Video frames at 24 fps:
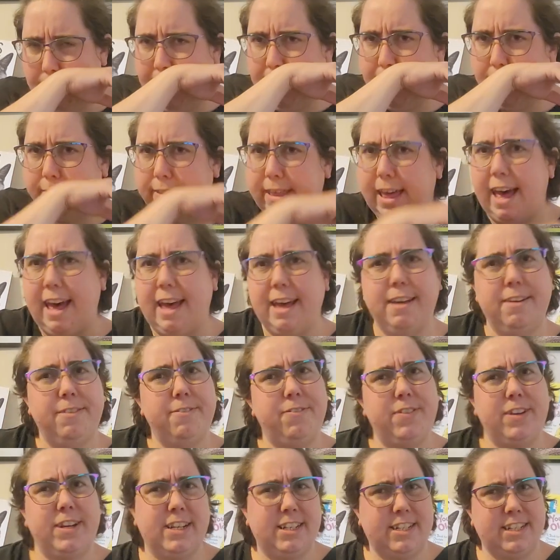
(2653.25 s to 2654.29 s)
how that
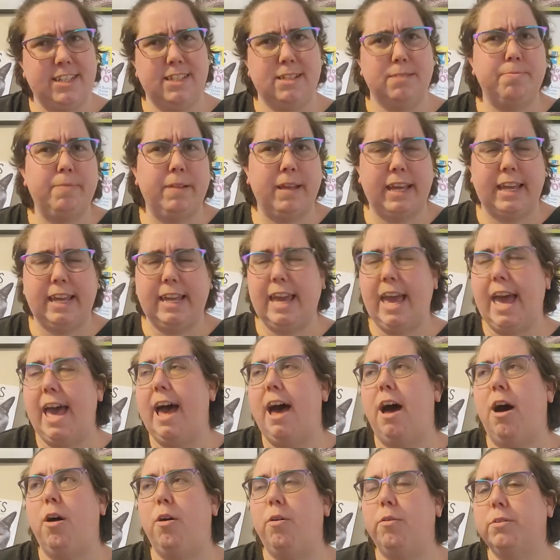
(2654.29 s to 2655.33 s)
finishes playing
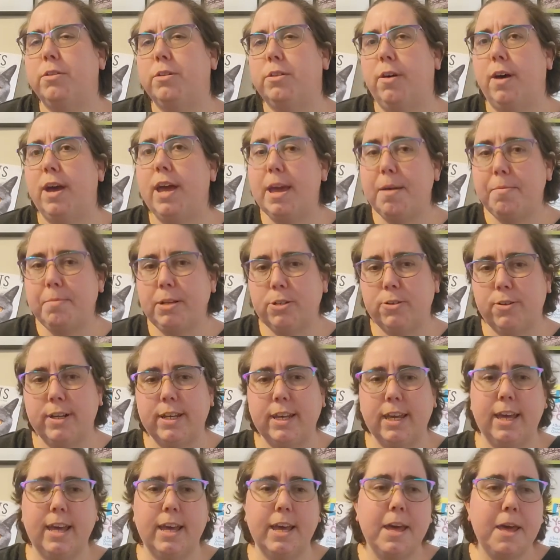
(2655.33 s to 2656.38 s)
out so i am
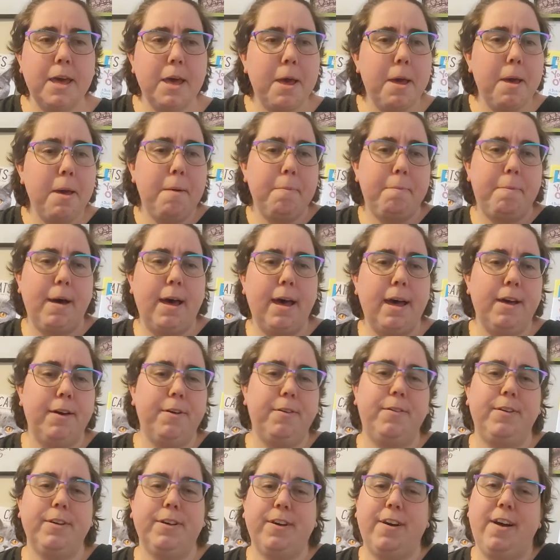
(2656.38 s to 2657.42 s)
enjoying it but
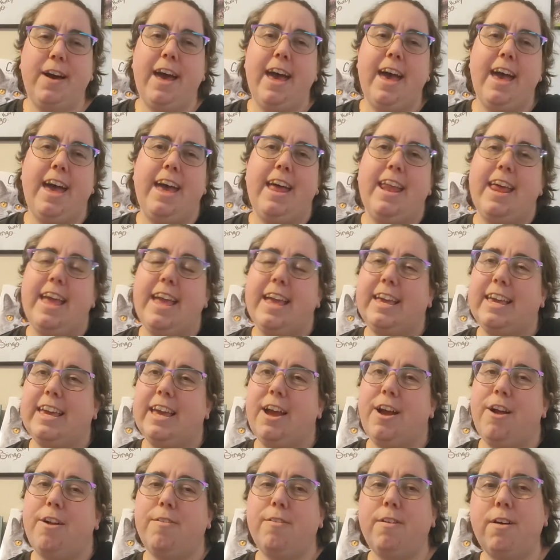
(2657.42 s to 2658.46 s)
we'll go ahead and get
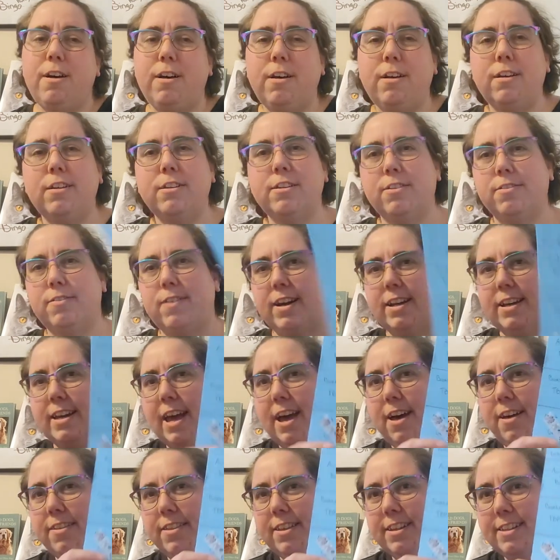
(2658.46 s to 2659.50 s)
our roll so right
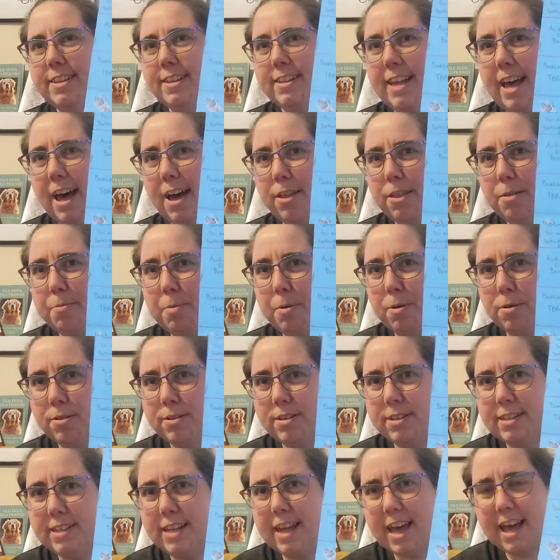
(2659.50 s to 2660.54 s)
now this is how the board
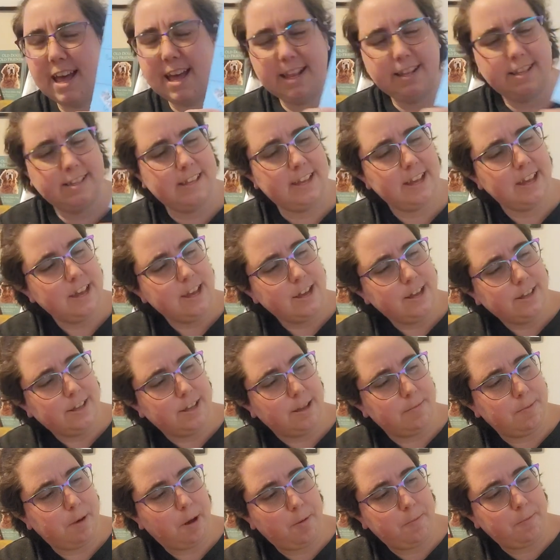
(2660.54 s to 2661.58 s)
stands so
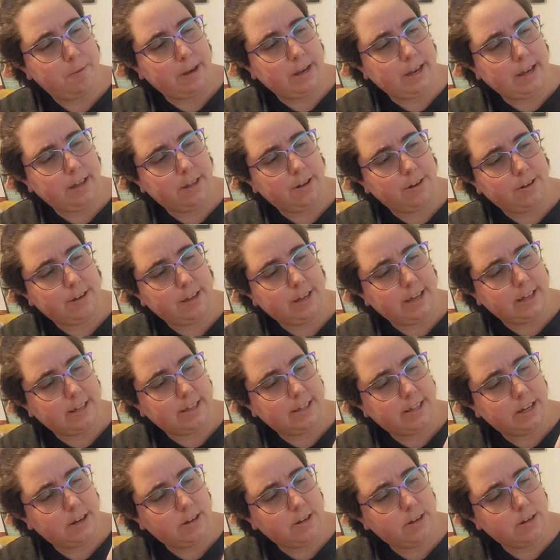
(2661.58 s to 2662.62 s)
i'm hoping either to get a
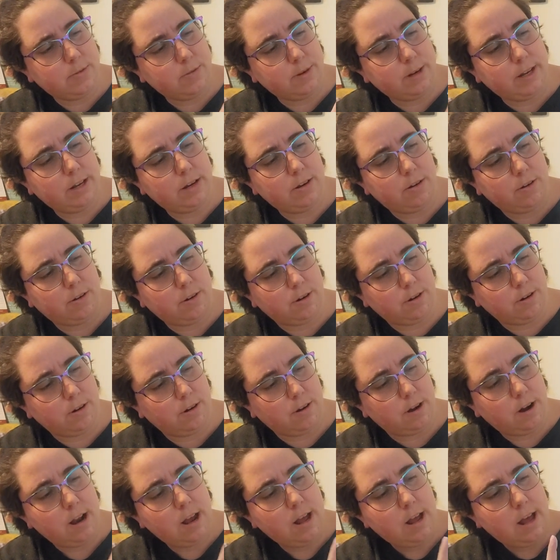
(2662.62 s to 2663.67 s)
series read or